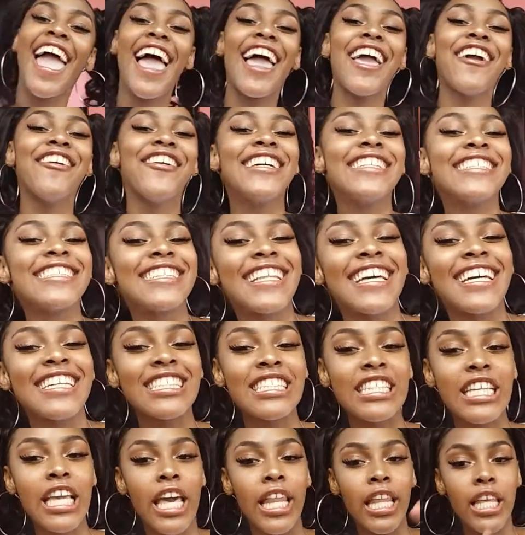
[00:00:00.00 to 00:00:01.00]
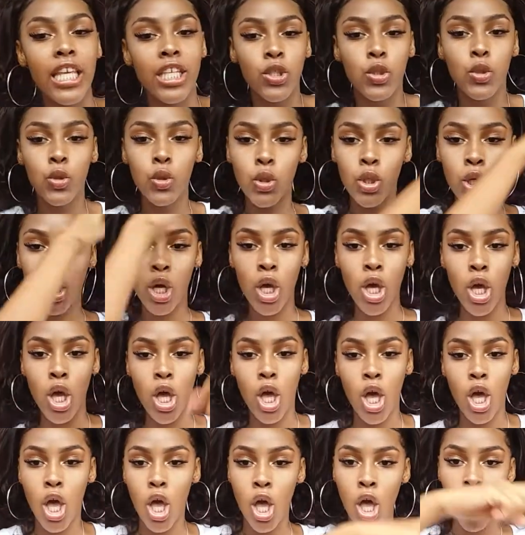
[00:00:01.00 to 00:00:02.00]
Anyways, let's get into the
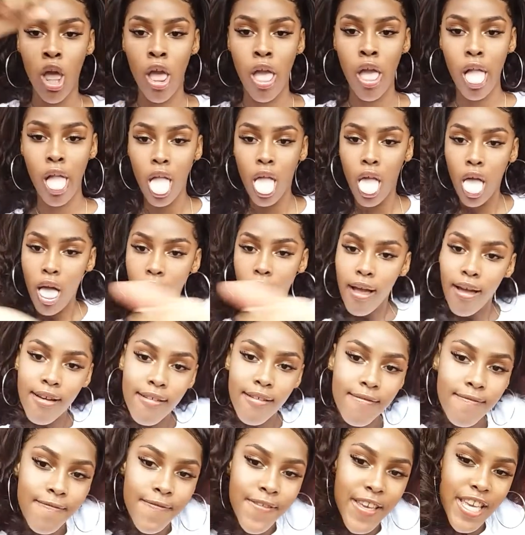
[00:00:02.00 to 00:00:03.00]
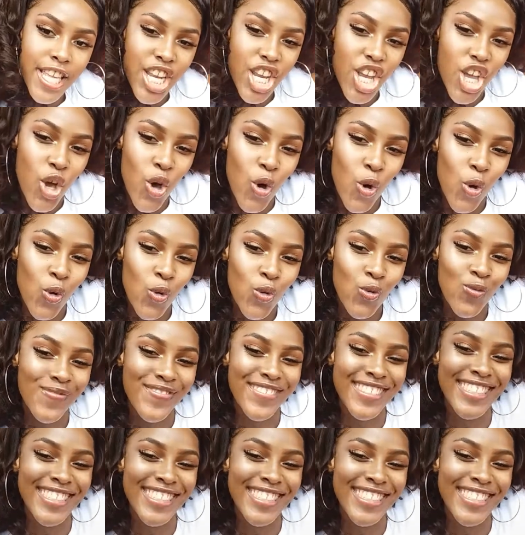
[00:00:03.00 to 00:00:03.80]
video.